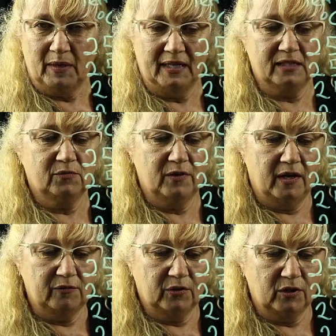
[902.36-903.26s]
my next
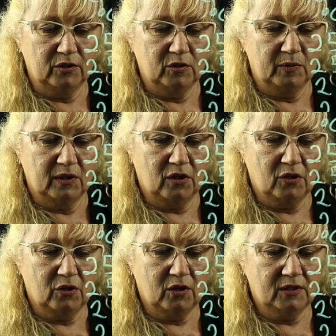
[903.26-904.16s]
5 are going to be
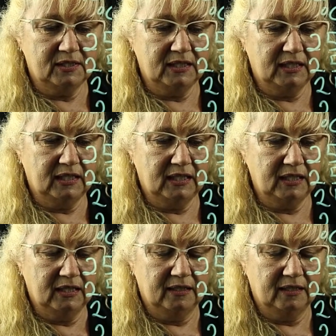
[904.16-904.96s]
30,